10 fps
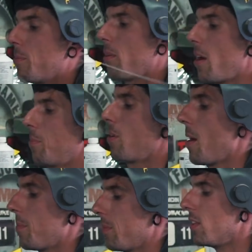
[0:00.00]
prep,
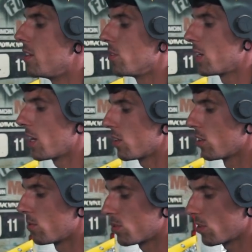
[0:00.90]
prep, and then you'll get a
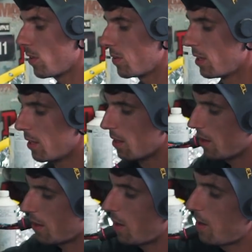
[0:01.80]
good result.
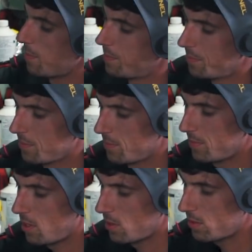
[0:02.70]

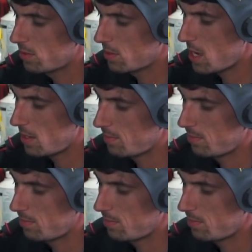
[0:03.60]
Other than that,